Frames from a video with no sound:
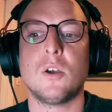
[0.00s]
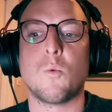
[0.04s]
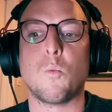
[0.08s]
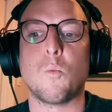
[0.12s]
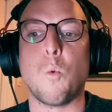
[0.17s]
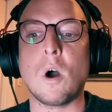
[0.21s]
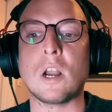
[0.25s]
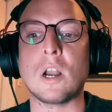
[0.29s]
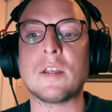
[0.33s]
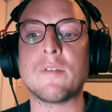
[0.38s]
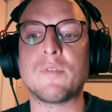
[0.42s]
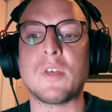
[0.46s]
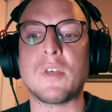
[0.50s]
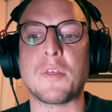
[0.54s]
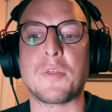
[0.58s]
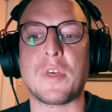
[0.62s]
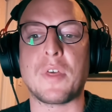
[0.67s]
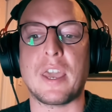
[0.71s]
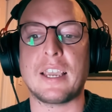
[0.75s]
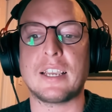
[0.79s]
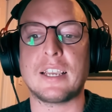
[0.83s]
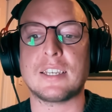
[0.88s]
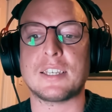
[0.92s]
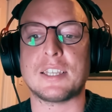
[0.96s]
one of the
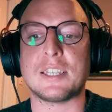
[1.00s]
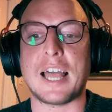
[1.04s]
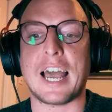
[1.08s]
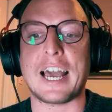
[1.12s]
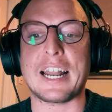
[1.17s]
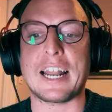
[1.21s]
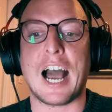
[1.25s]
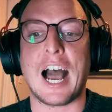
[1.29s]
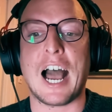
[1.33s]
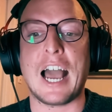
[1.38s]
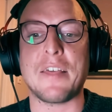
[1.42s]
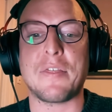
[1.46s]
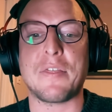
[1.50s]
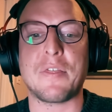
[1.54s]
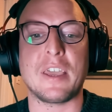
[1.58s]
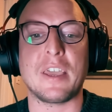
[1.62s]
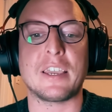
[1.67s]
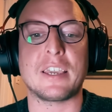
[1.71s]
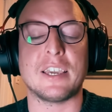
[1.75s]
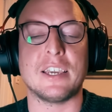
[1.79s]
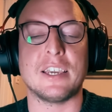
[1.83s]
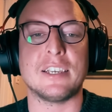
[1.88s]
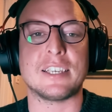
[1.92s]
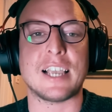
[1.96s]
things that I
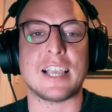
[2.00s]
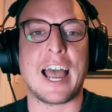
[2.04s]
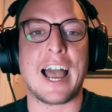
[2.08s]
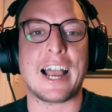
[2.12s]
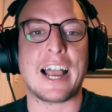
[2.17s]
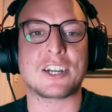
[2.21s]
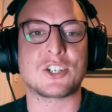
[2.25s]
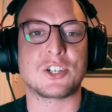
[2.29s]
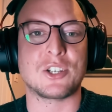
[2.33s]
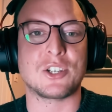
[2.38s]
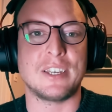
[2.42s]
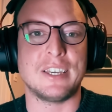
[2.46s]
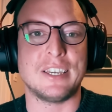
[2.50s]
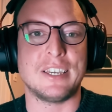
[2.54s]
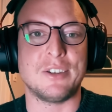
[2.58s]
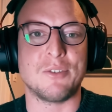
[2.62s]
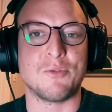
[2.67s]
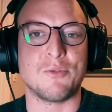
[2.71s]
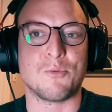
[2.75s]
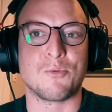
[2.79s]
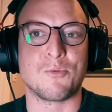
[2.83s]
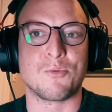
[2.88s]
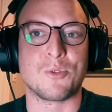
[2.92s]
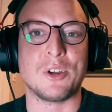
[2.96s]
think is
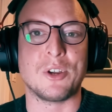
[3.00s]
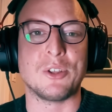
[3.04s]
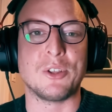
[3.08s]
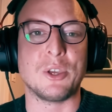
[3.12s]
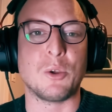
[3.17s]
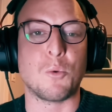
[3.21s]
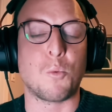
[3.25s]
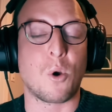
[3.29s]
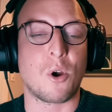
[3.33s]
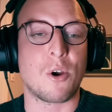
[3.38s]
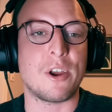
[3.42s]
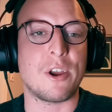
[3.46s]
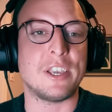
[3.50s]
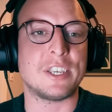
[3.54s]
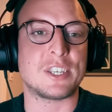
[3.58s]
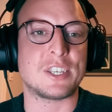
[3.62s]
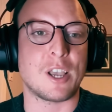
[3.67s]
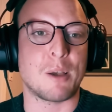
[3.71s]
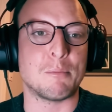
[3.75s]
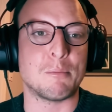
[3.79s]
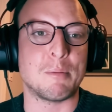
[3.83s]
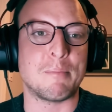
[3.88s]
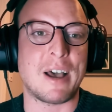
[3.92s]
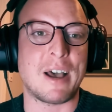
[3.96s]
actually really
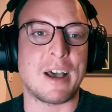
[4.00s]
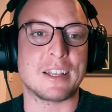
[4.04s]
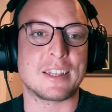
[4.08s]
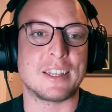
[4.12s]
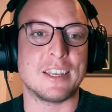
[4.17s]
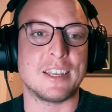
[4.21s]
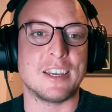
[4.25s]
worrisome about